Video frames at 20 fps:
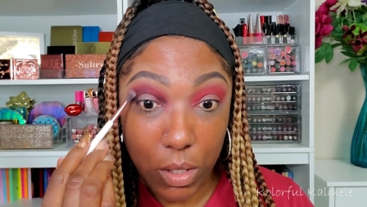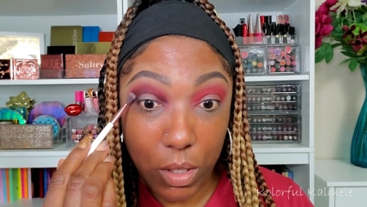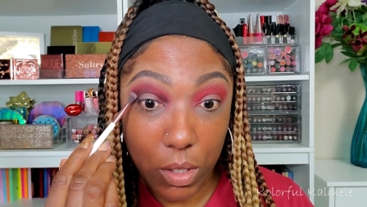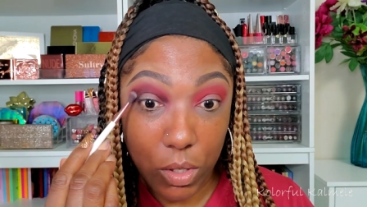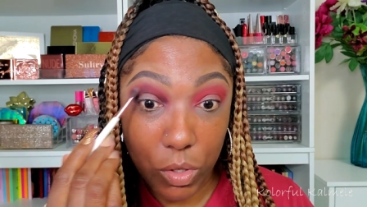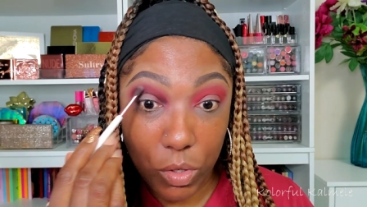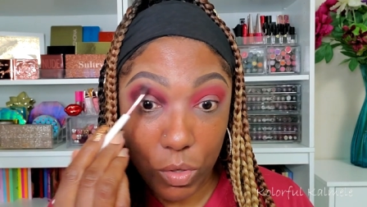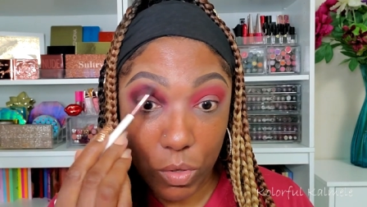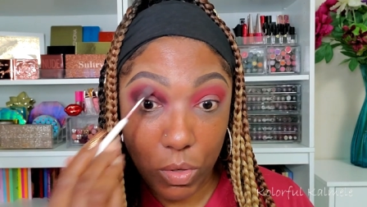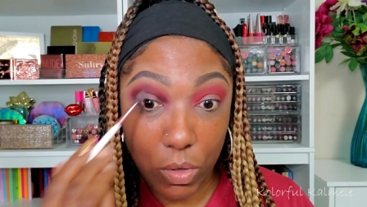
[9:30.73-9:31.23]

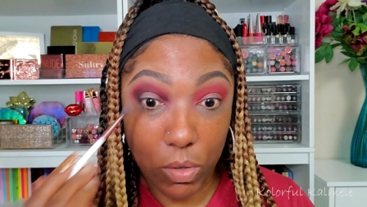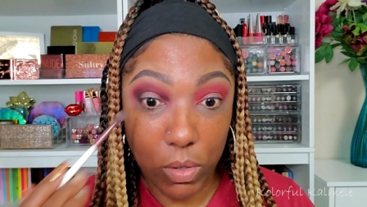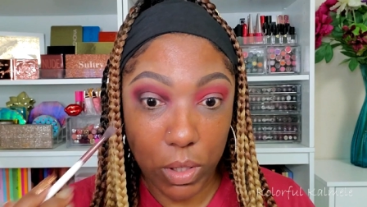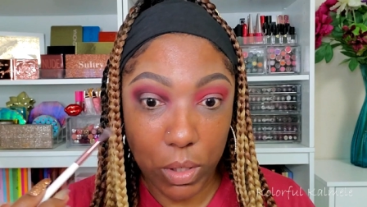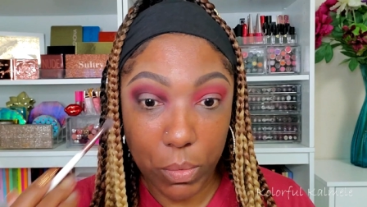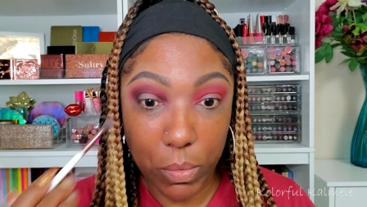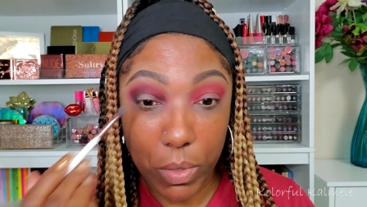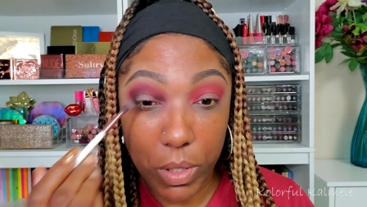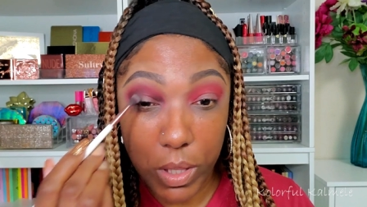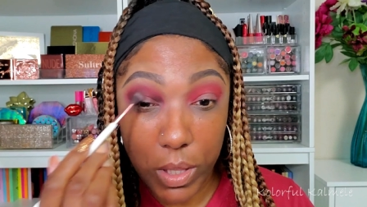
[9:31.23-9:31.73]
control
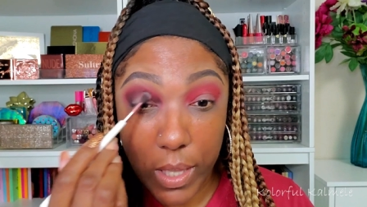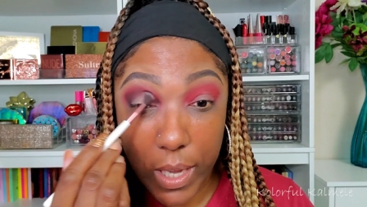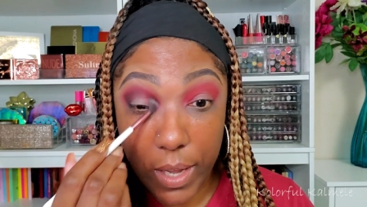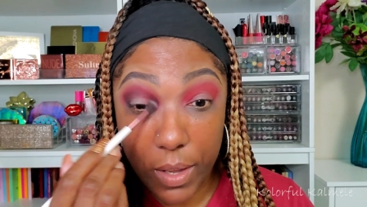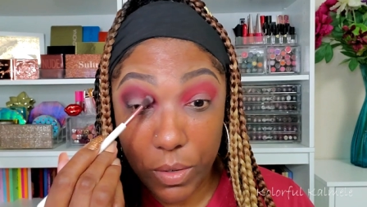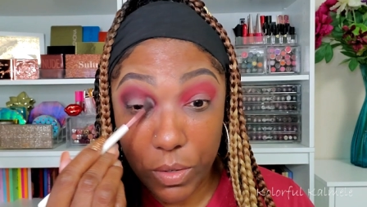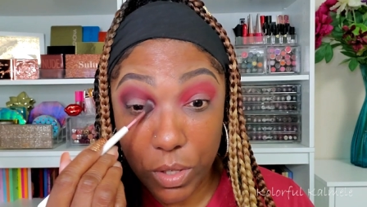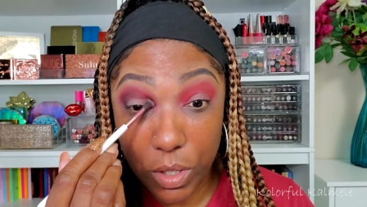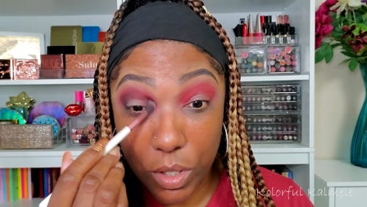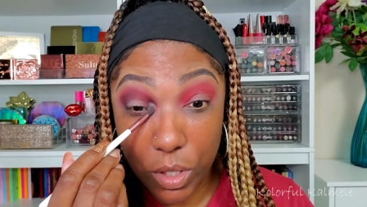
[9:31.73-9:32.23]
it
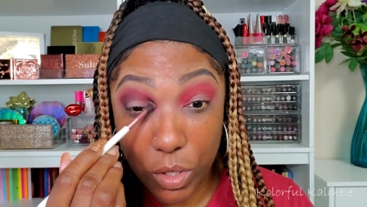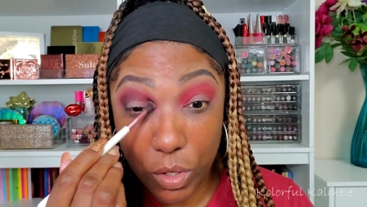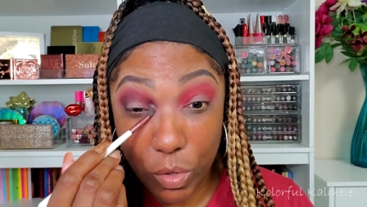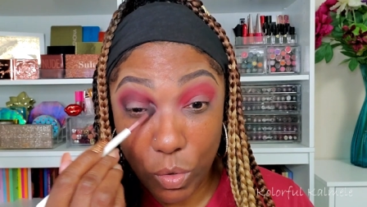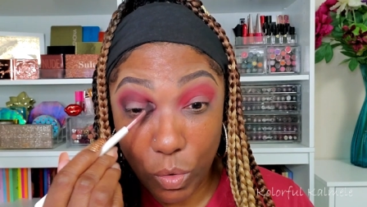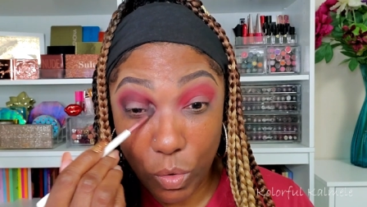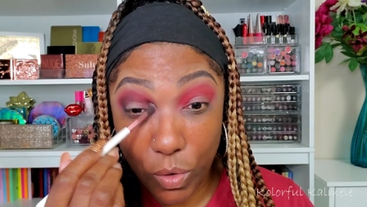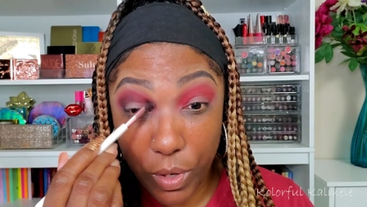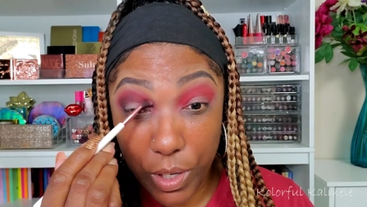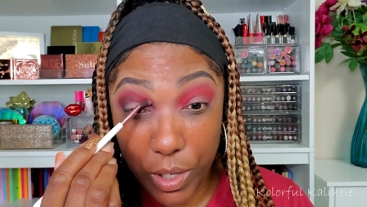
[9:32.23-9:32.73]
without
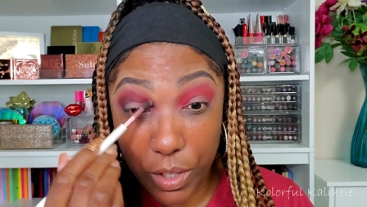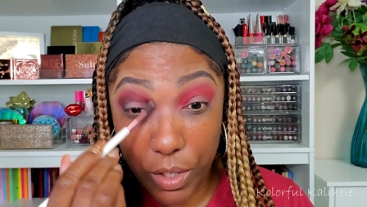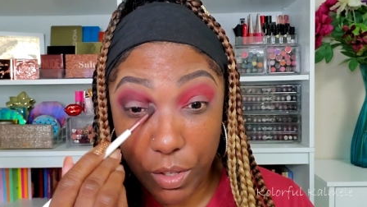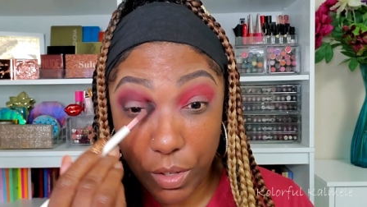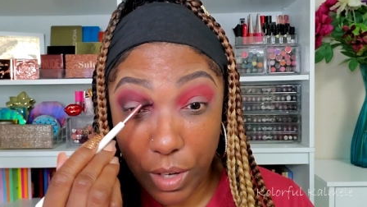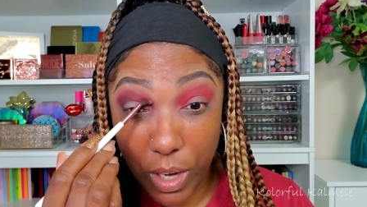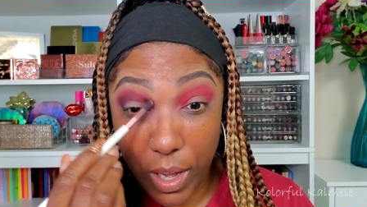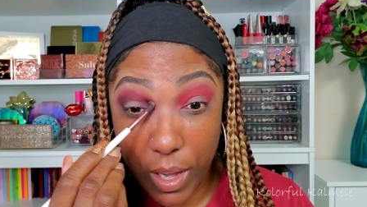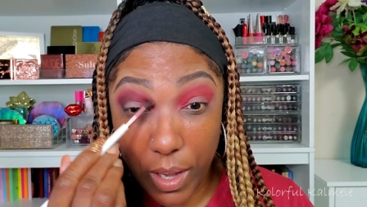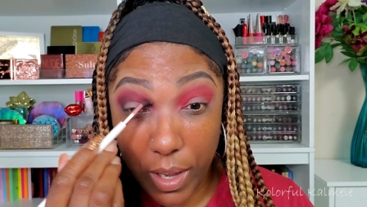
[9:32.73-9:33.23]
destroying your
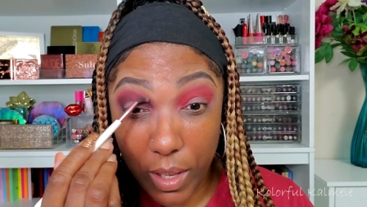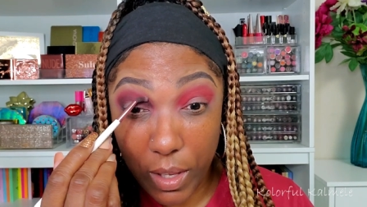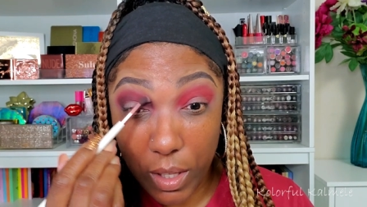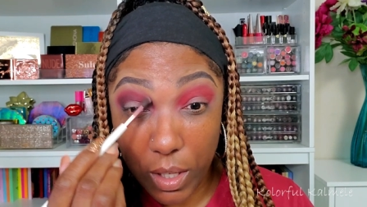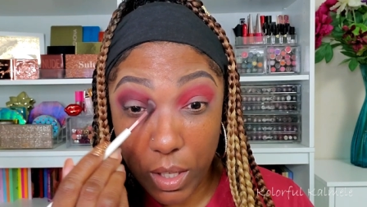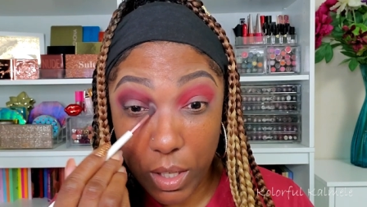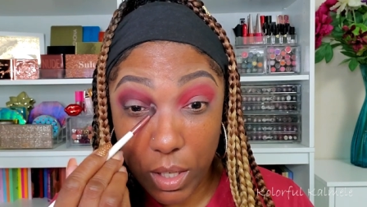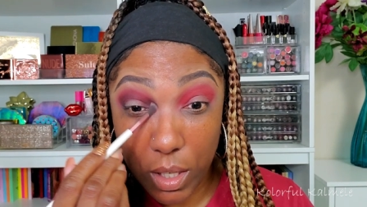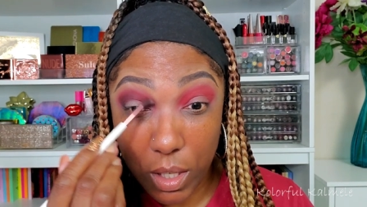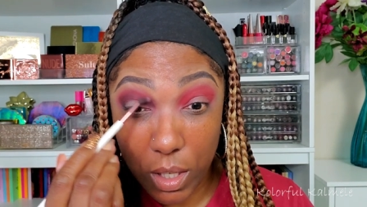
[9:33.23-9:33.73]
eye
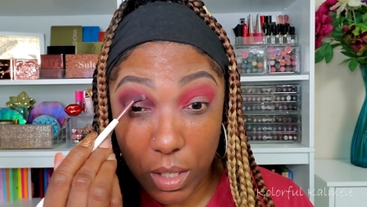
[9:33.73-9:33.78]
look.